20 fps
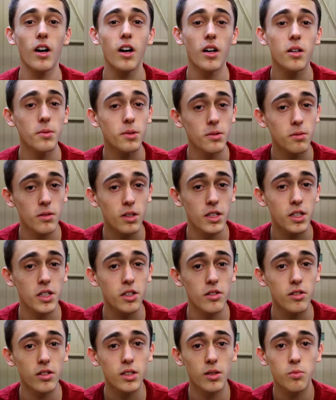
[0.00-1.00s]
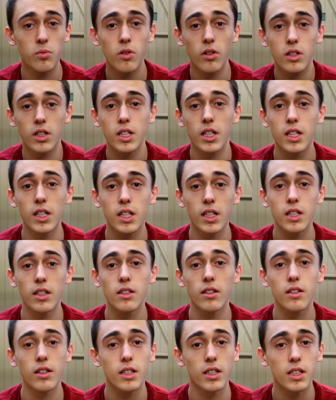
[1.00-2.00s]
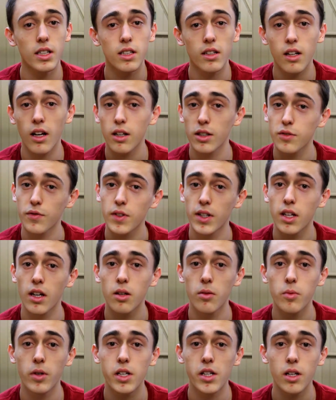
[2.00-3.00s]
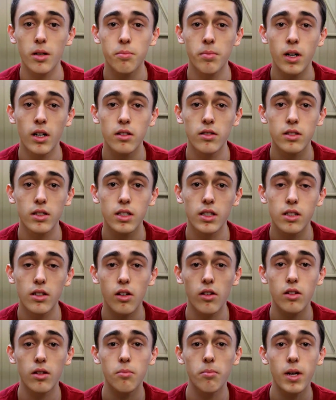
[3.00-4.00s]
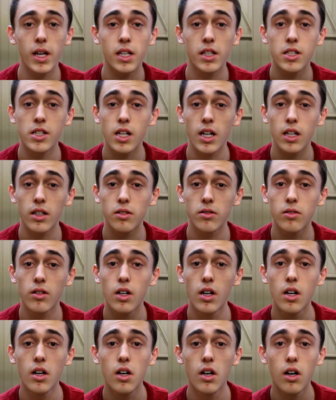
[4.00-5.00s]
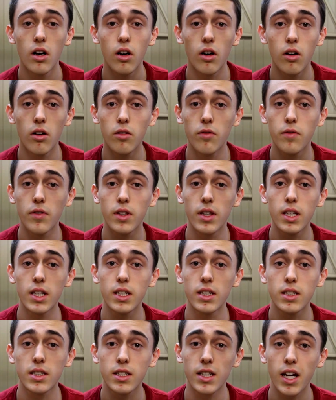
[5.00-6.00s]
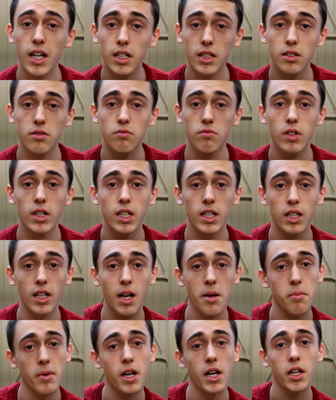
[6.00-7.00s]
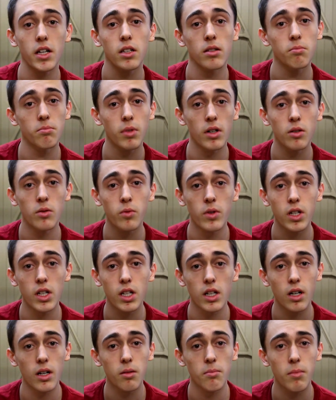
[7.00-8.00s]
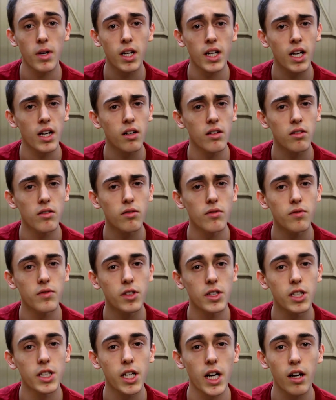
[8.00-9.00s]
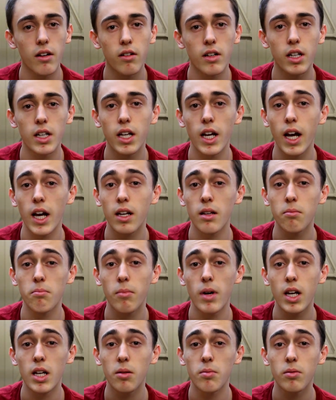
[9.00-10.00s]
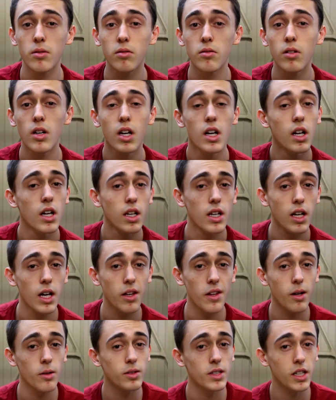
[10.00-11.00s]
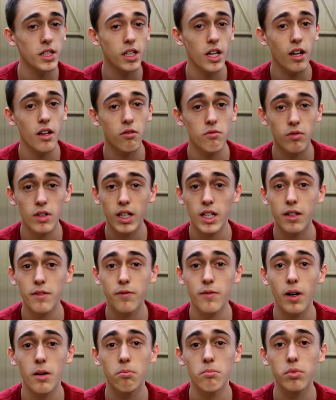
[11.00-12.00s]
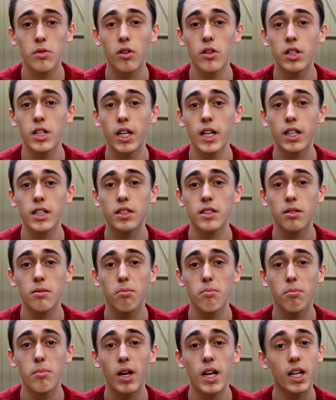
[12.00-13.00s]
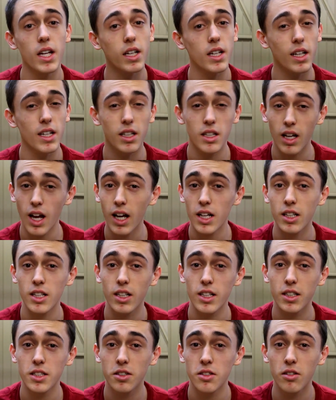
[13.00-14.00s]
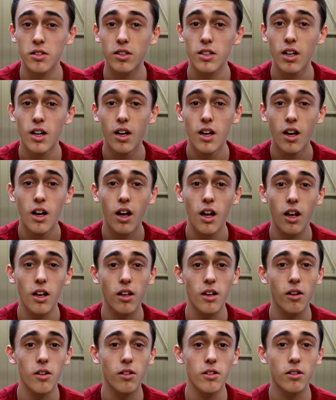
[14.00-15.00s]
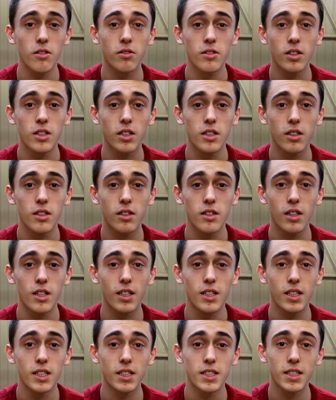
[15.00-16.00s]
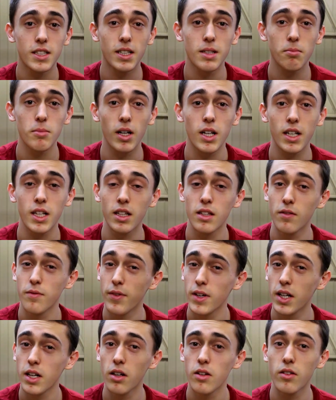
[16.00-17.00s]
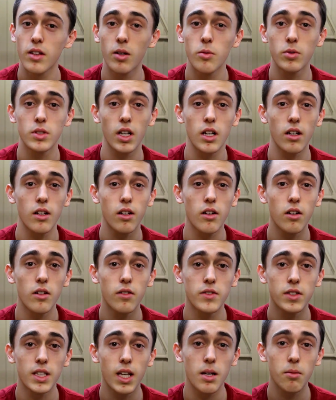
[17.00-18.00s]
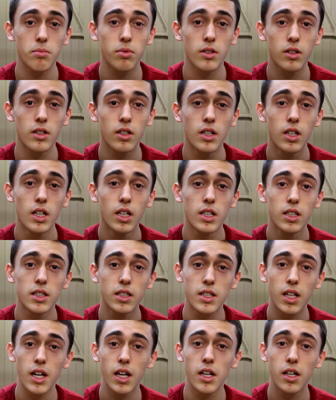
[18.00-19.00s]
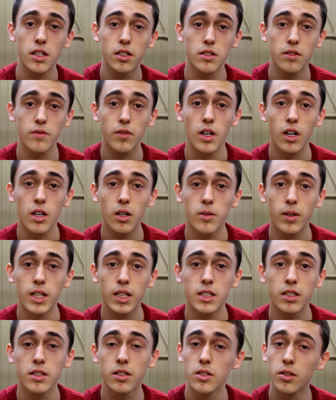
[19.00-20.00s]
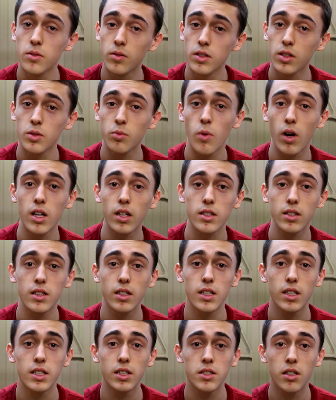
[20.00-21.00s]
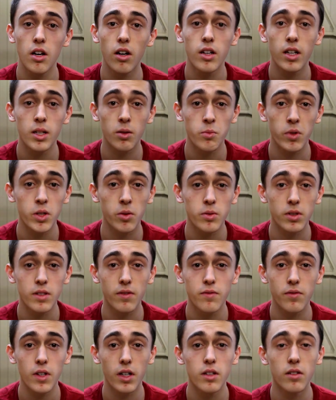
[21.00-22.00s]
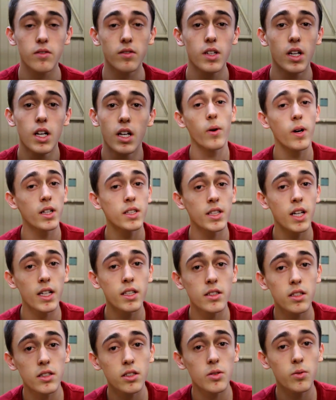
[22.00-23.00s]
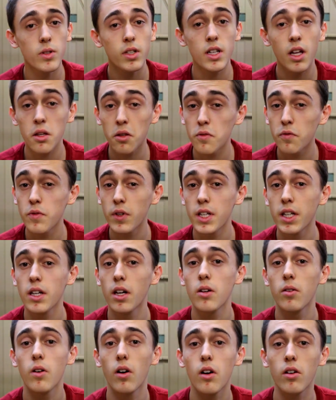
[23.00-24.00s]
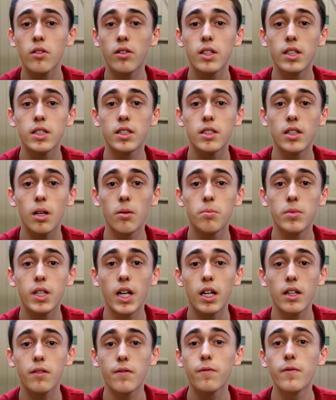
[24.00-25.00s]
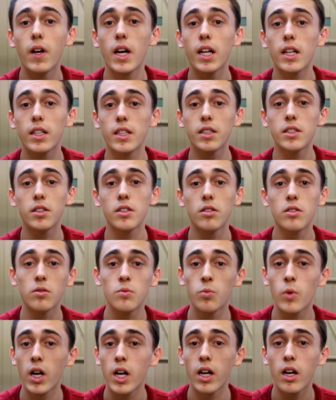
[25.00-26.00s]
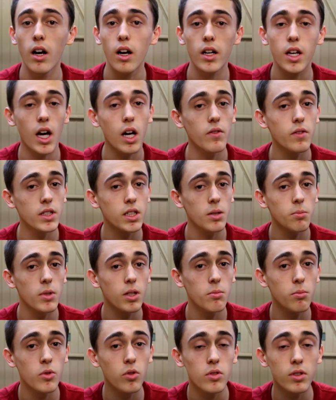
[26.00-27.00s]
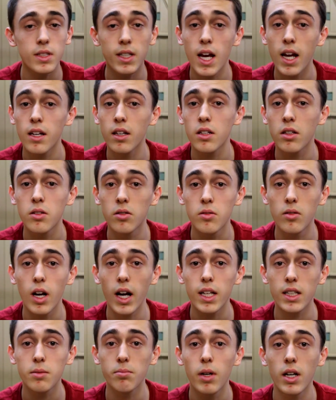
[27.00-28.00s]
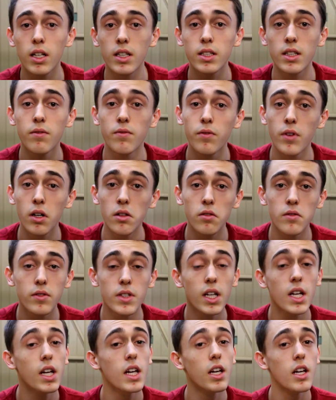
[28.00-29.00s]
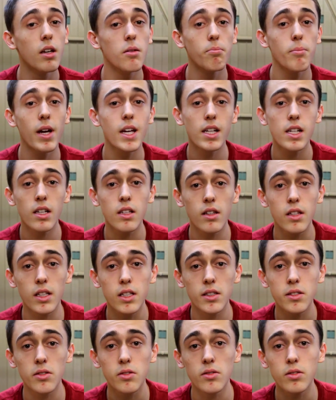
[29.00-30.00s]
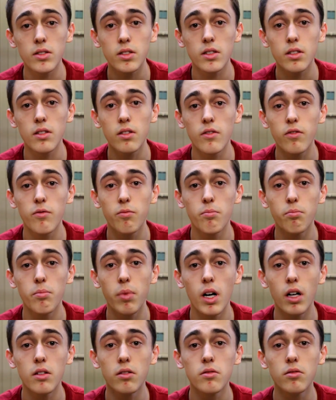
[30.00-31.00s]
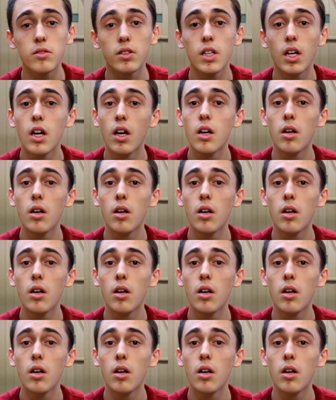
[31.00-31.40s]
I hope you all enjoyed watching the last video which I posted on the main channel of the stacked ring lamination bowl which I made out of cherry and maple. Now that was actually a really fun project to make. It actually took a lot longer than it seemed like in the video. There was a lot of separate stages of gluing to do, as well as the turning which was involved. So I intend to do another video on this subject fairly soon where I cover some of the more technical aspects involved in making these sorts of bowls.